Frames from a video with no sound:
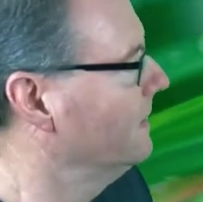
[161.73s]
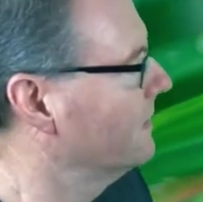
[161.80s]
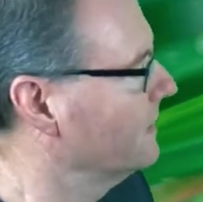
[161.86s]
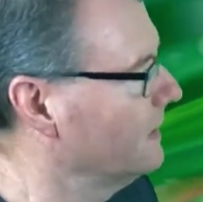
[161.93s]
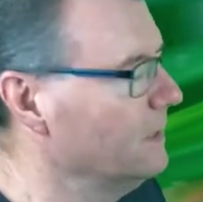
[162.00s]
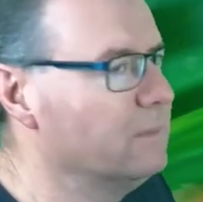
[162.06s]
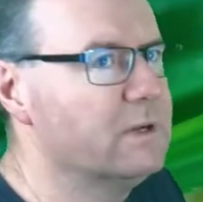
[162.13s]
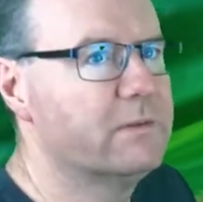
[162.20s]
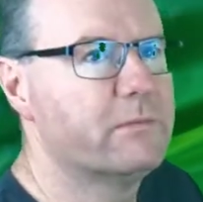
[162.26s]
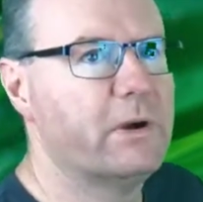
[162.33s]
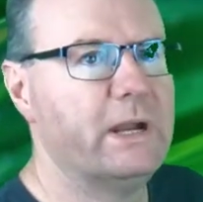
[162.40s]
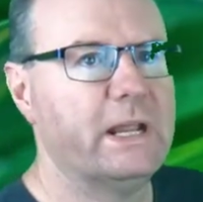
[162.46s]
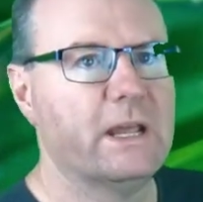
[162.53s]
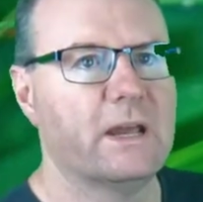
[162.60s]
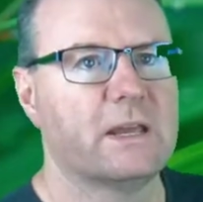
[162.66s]
The limit of
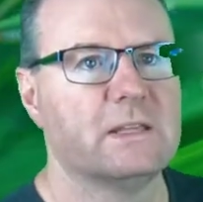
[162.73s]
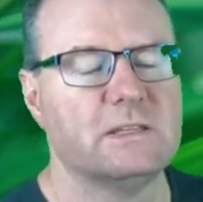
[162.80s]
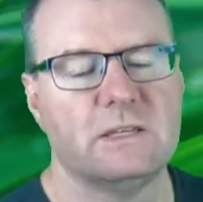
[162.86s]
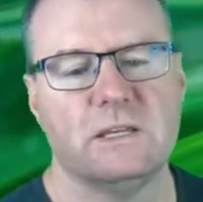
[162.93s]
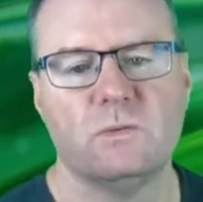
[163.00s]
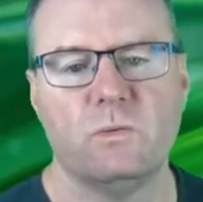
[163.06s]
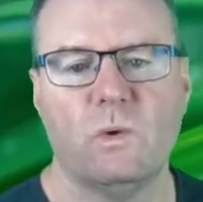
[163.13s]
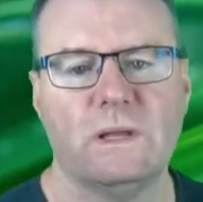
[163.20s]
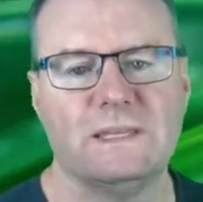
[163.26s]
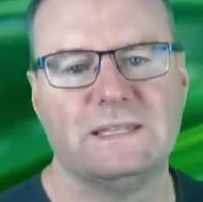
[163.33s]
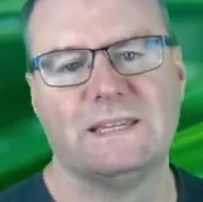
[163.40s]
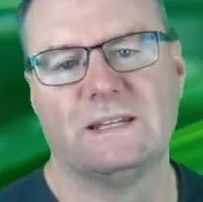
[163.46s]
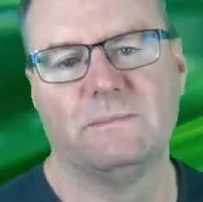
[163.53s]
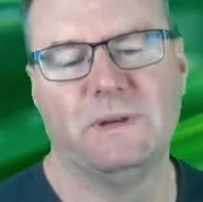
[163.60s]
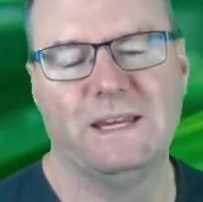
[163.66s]
reading I can see is 1
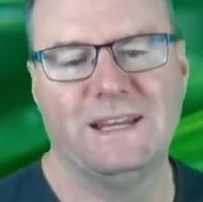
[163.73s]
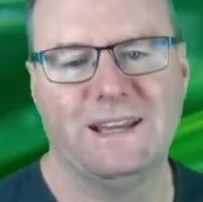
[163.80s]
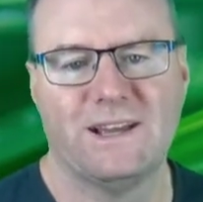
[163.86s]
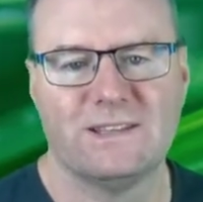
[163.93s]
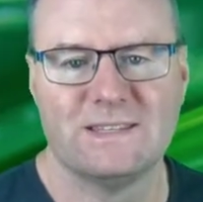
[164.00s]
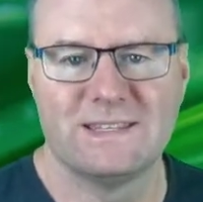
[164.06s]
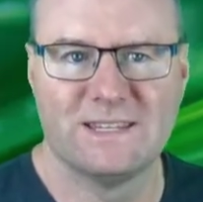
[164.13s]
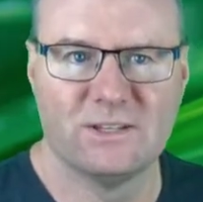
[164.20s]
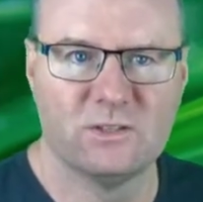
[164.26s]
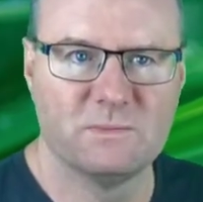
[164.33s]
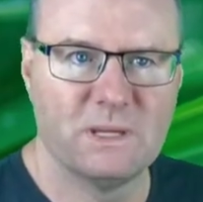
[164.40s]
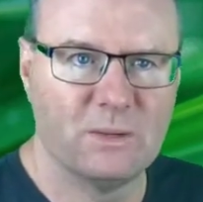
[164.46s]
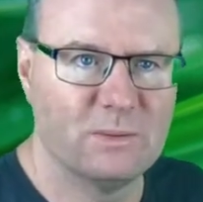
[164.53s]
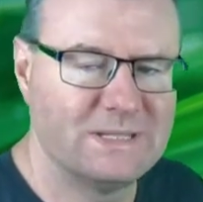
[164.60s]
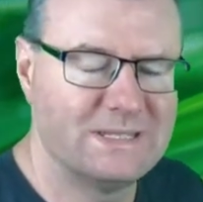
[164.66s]
centimeter because it tells
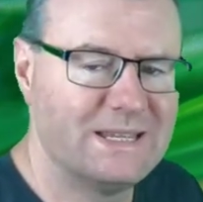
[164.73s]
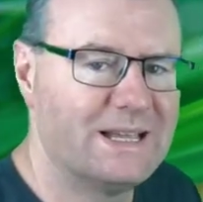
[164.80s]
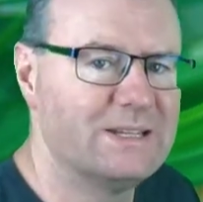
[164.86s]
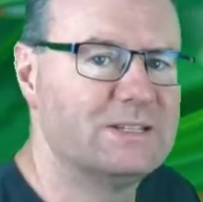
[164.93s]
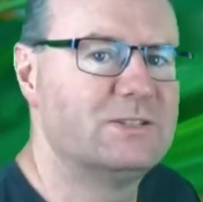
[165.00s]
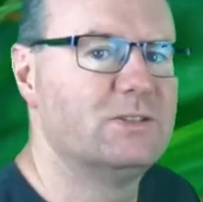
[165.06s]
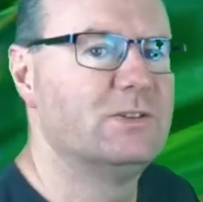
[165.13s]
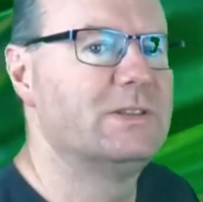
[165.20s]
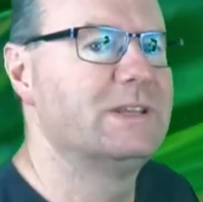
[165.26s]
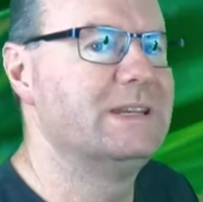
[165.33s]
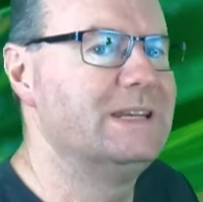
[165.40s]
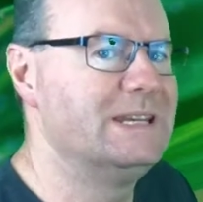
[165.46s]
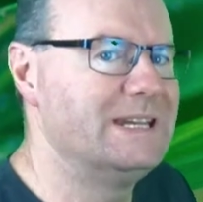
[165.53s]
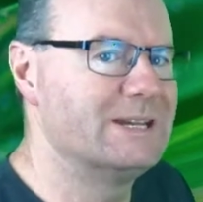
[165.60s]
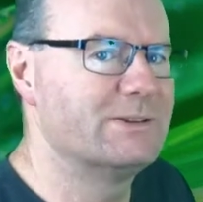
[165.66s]
me it was done to the
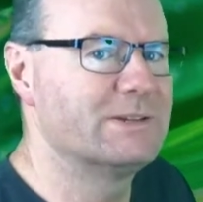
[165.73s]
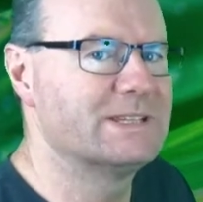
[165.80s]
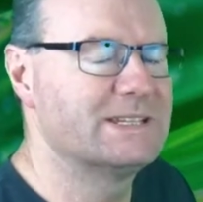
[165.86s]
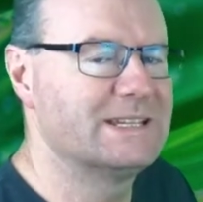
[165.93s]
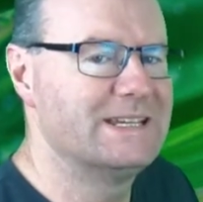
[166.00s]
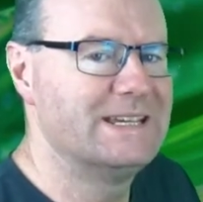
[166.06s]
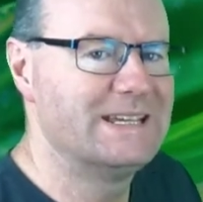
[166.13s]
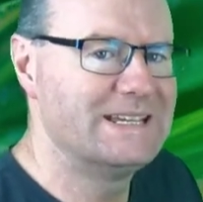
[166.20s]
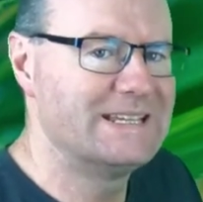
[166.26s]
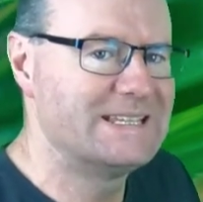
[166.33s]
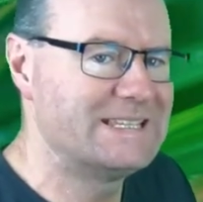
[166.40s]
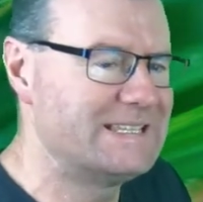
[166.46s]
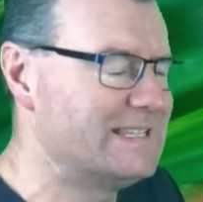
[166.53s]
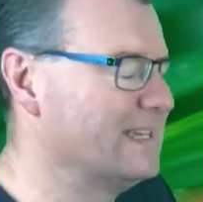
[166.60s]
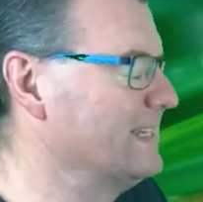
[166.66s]
nearest
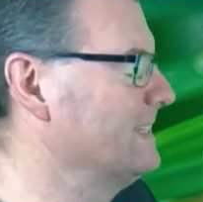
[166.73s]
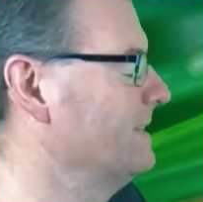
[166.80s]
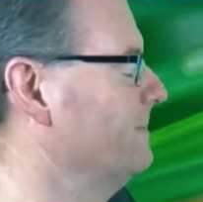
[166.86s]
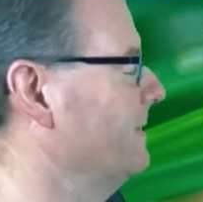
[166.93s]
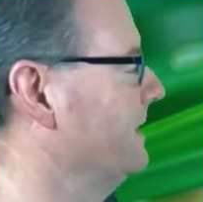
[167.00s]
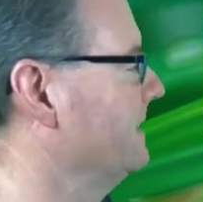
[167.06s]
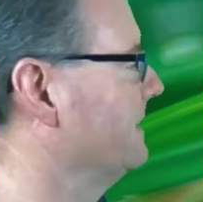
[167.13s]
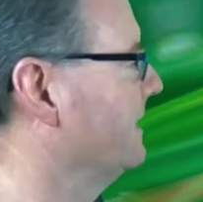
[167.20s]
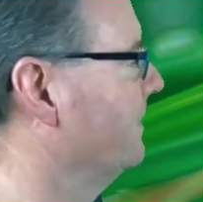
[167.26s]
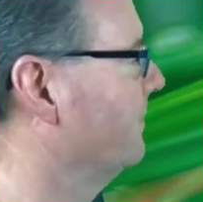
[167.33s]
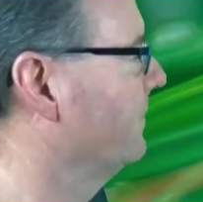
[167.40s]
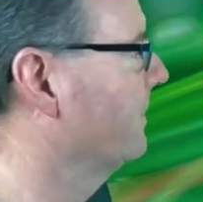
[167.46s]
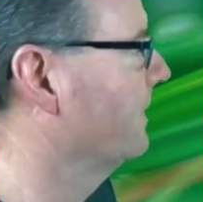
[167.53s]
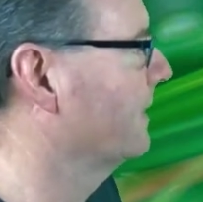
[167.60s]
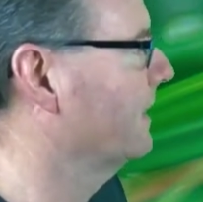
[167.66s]
centimeter.
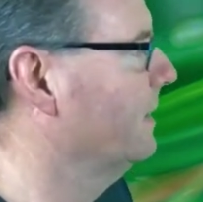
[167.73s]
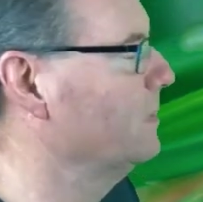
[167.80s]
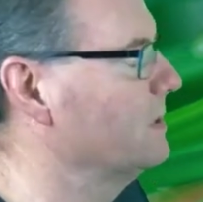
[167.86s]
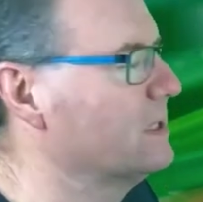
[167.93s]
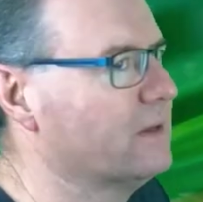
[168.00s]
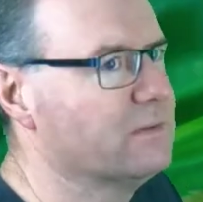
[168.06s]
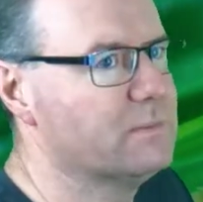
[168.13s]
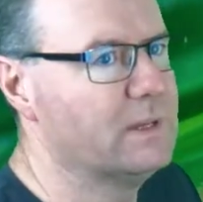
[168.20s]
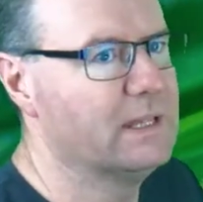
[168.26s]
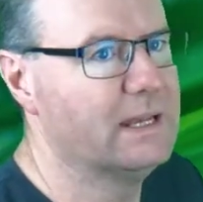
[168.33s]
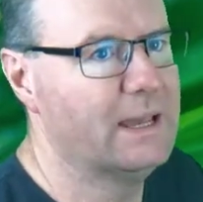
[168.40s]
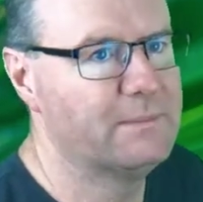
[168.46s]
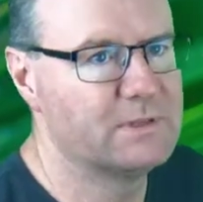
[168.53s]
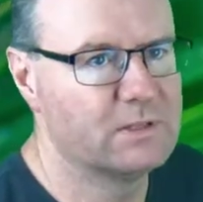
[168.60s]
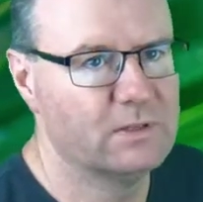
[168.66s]
Okay, which gives me an
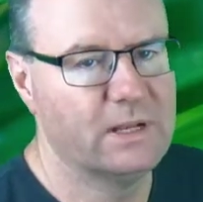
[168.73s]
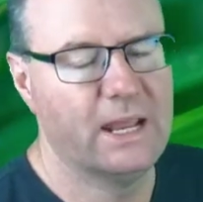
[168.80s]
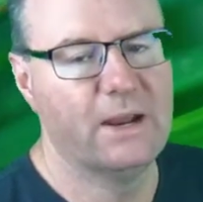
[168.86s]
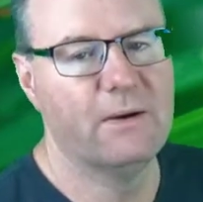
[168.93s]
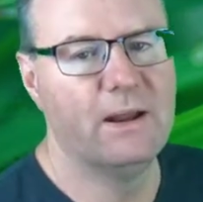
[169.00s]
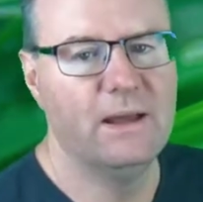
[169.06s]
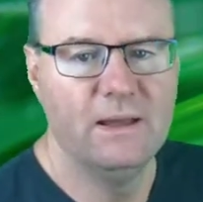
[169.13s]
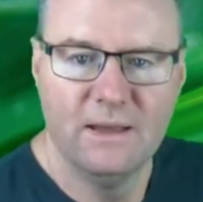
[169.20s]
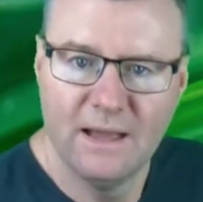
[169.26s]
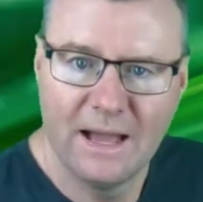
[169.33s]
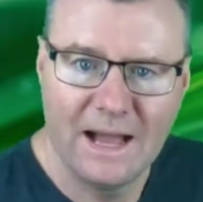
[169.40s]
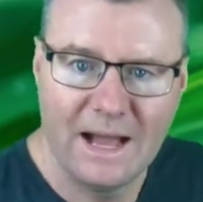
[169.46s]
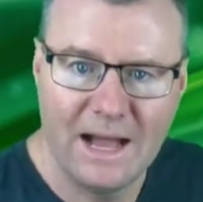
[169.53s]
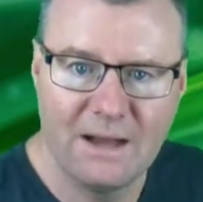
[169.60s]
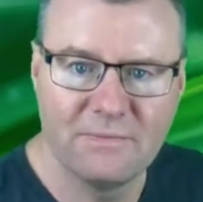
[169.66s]
absolute error,
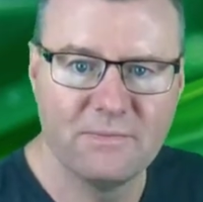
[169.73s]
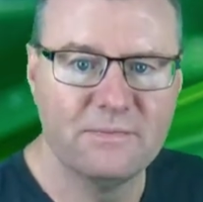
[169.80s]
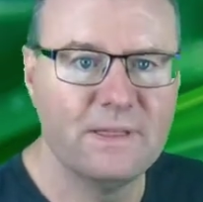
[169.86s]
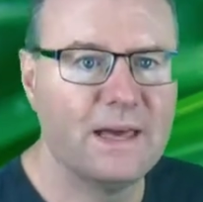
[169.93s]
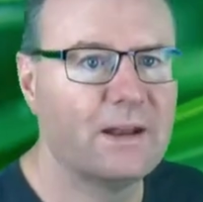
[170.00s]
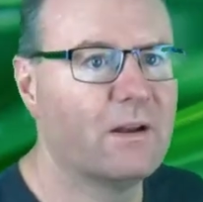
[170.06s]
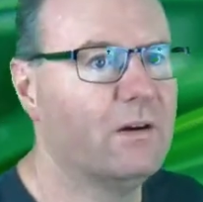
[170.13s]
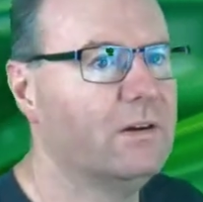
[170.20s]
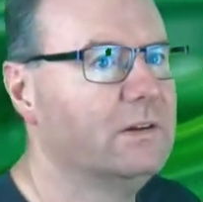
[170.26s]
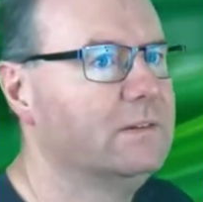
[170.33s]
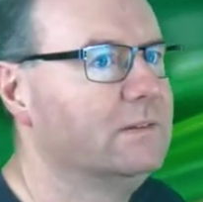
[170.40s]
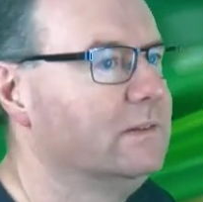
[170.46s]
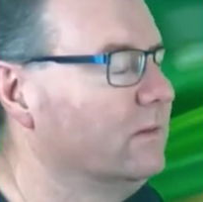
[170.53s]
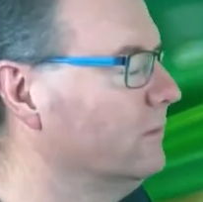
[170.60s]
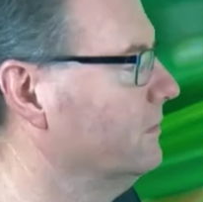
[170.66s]
half of that
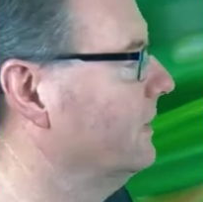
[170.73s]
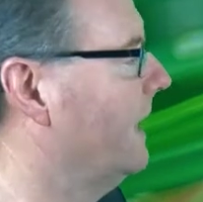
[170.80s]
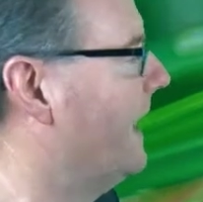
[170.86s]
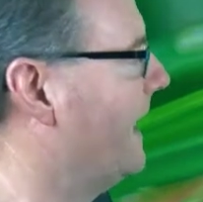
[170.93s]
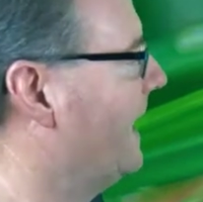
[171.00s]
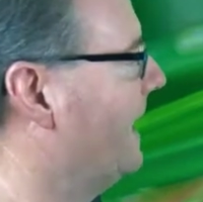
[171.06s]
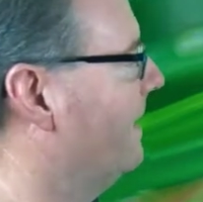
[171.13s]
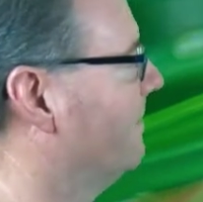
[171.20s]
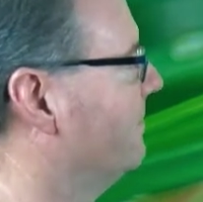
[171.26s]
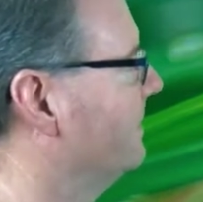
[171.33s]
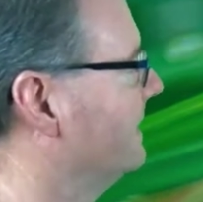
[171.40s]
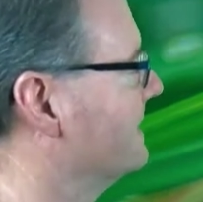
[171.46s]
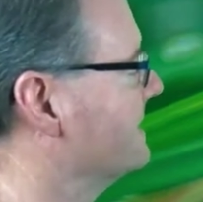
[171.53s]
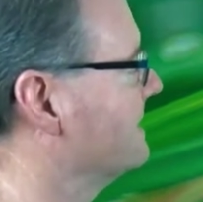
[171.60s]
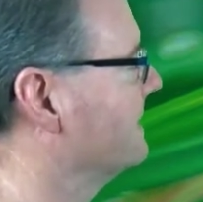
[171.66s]
of half
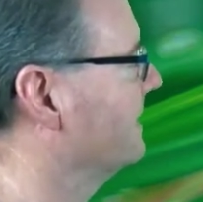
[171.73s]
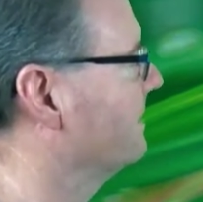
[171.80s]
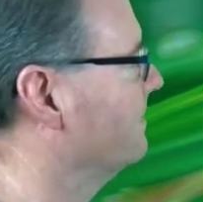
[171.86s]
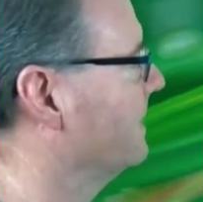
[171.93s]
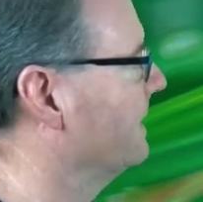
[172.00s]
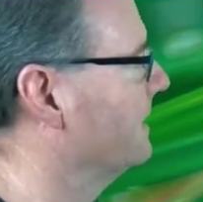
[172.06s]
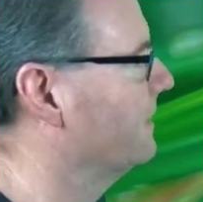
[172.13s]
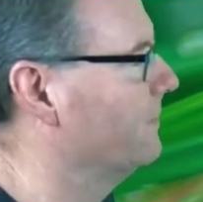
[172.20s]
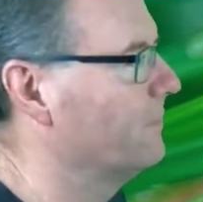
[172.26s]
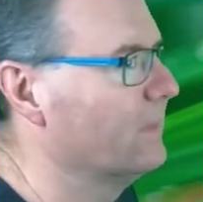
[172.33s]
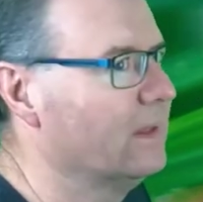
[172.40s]
a centimeter.